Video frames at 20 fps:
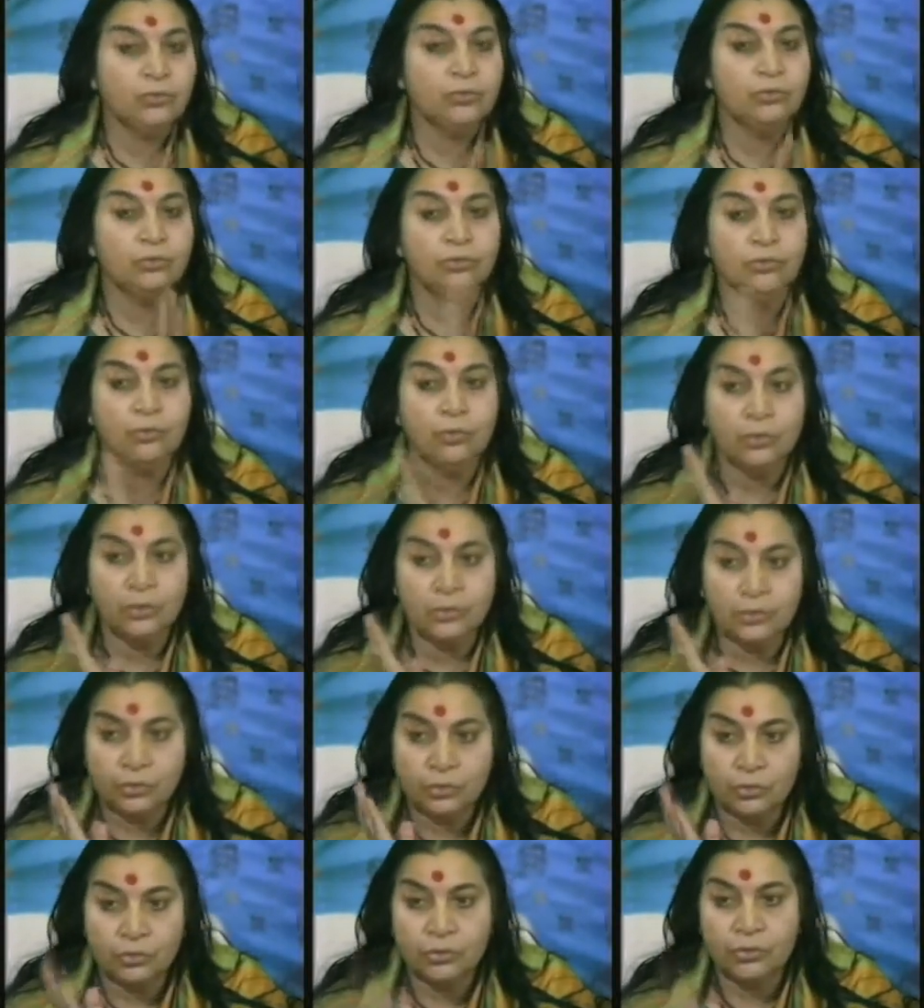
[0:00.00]
So you
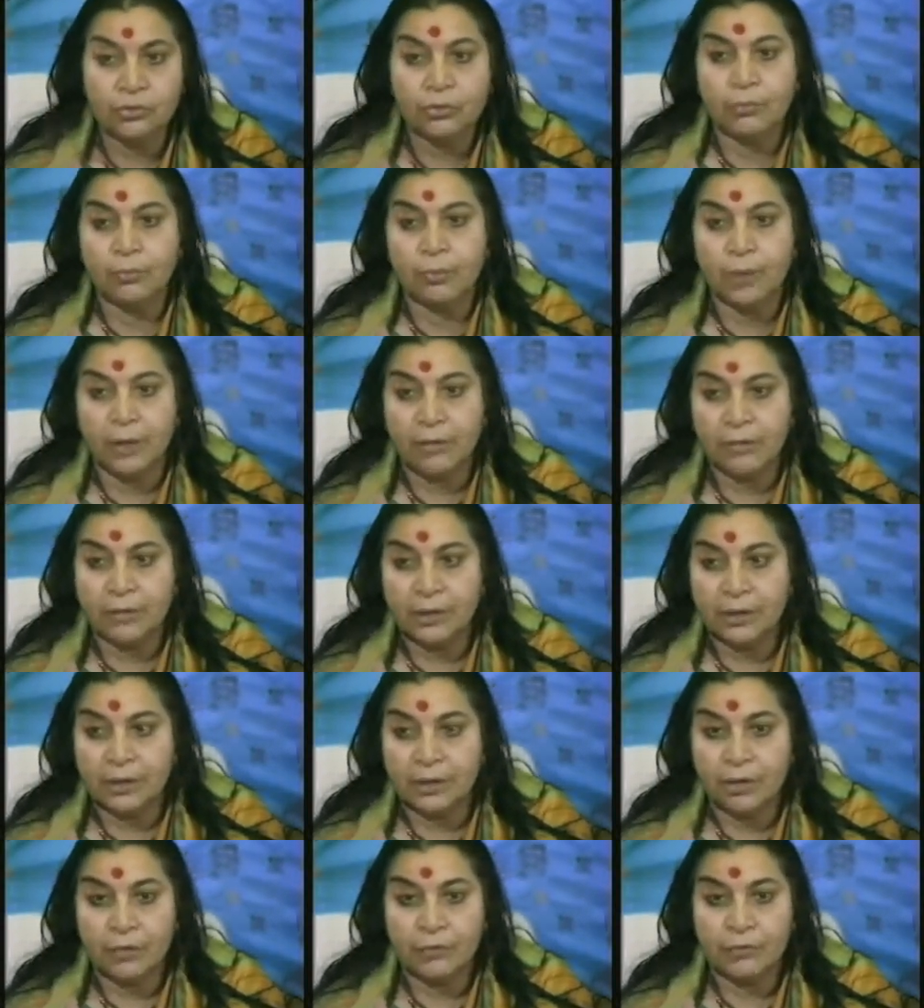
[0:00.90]
don't show your
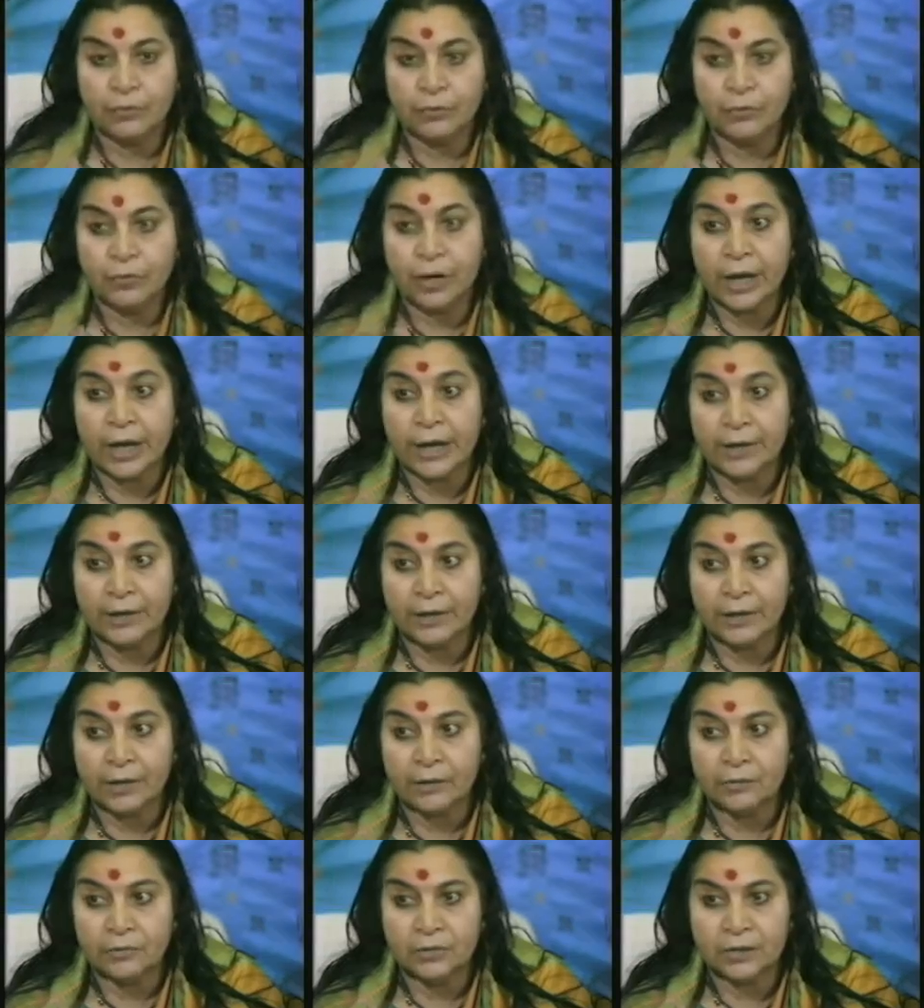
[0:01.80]
power of your
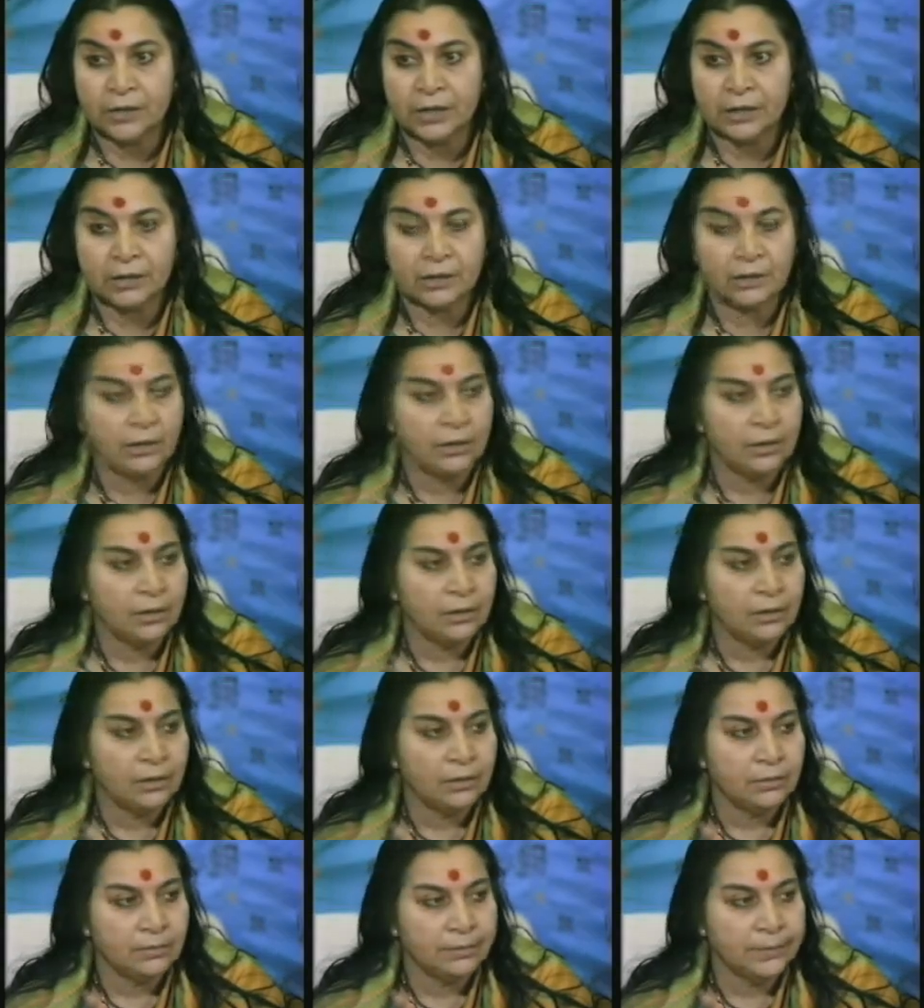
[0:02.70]
anger outside
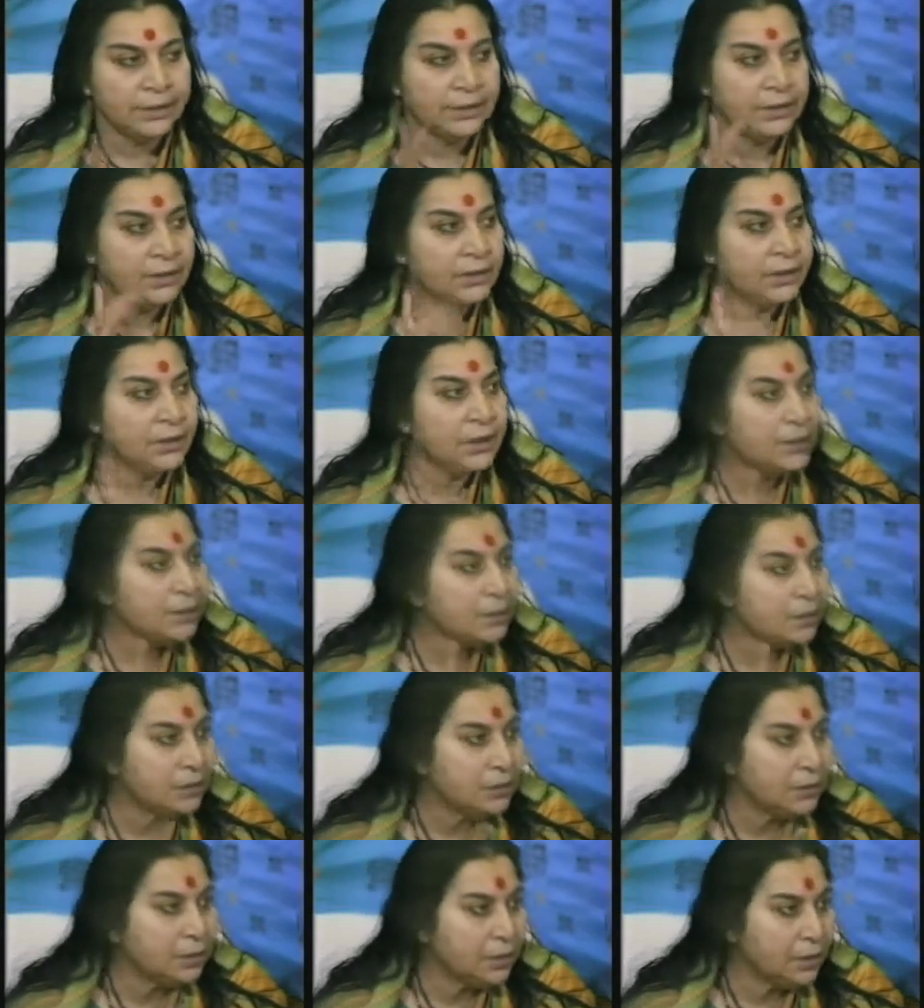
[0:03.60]
but
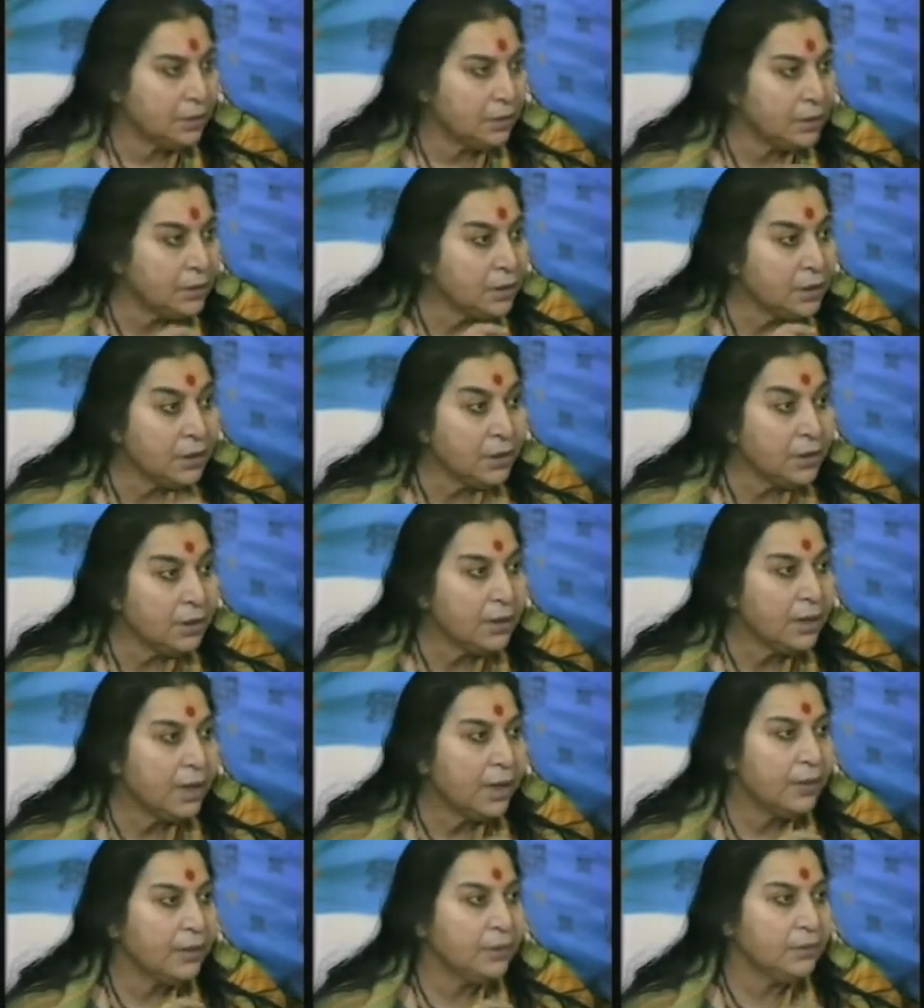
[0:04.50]
just a
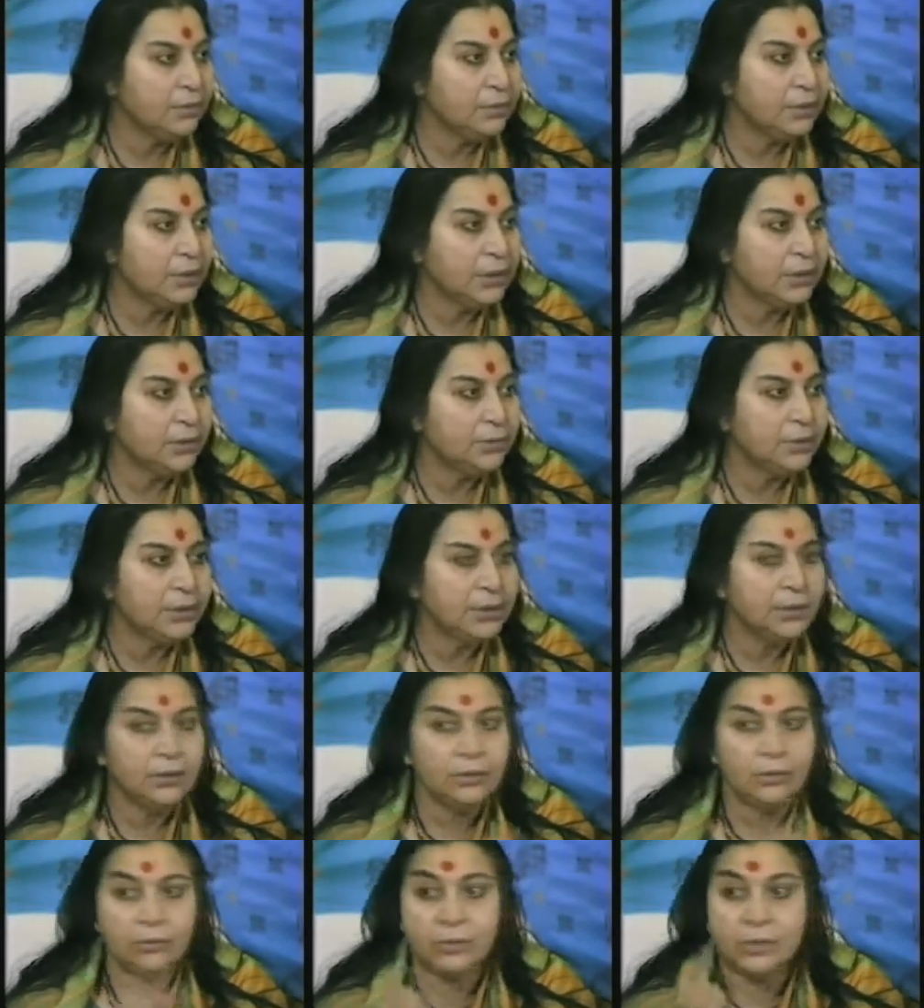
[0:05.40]
little anger with
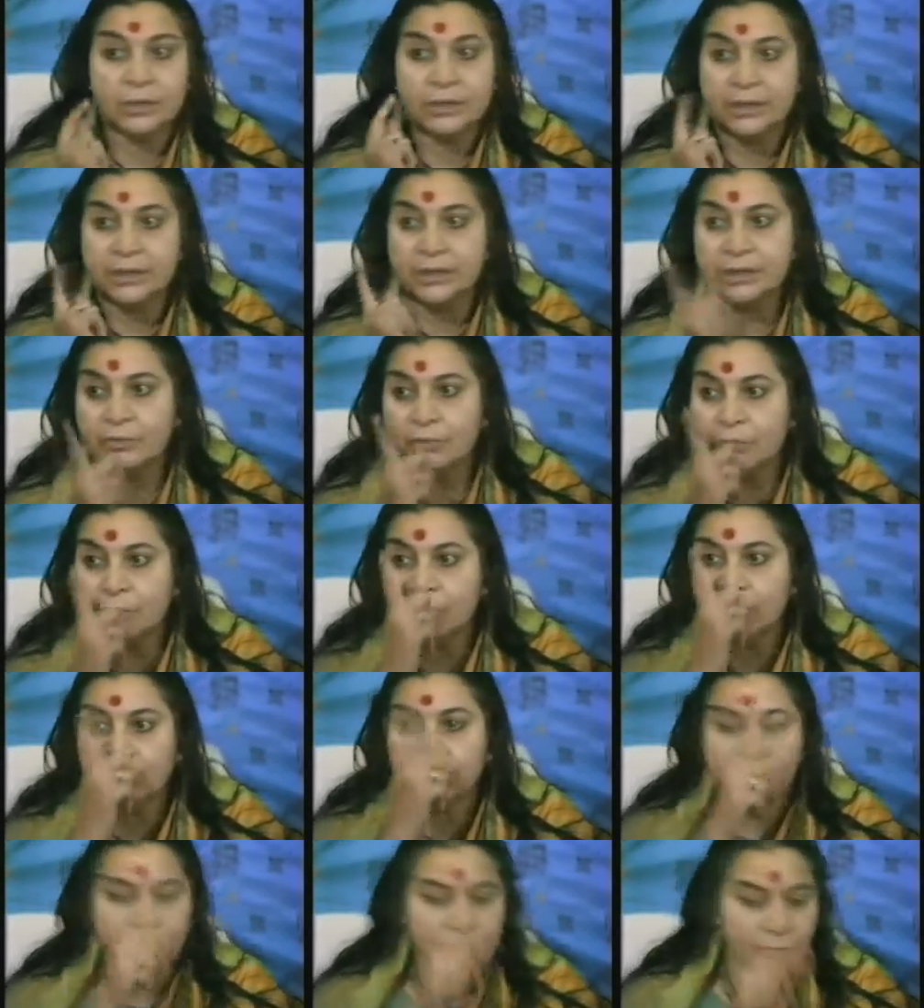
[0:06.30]
anybody, you will see it
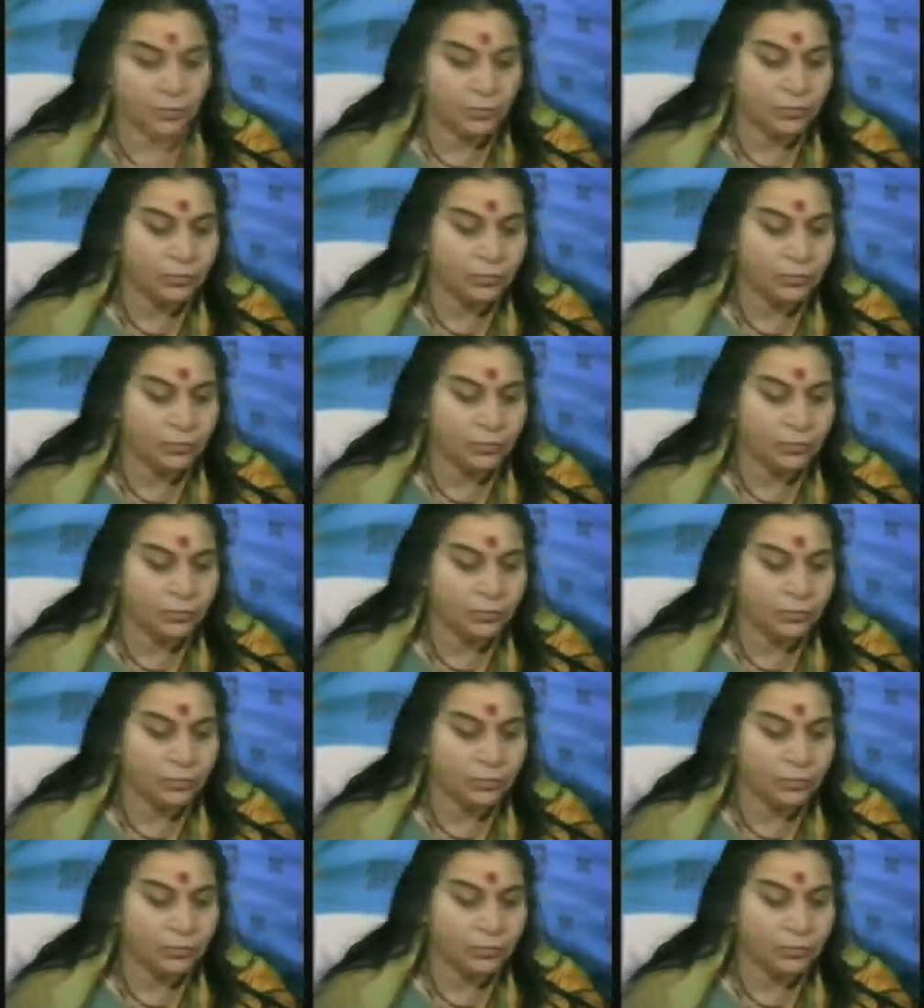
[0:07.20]
will work.